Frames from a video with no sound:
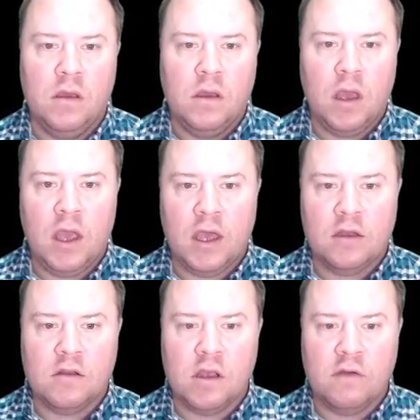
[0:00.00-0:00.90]

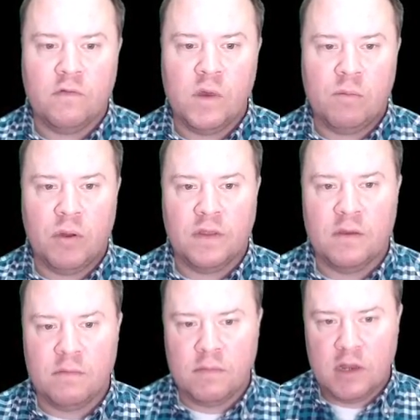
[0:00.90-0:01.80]
And if we put
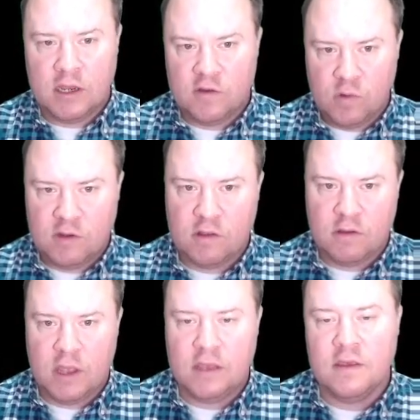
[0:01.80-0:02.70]
them next to each other
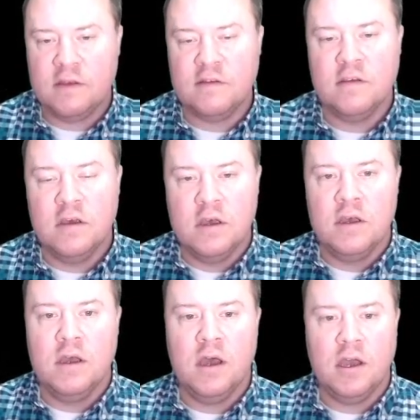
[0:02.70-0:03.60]
like this,
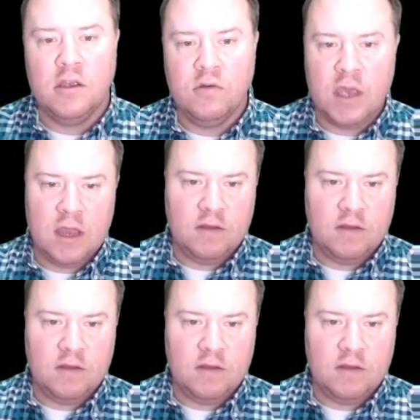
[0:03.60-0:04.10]
You can't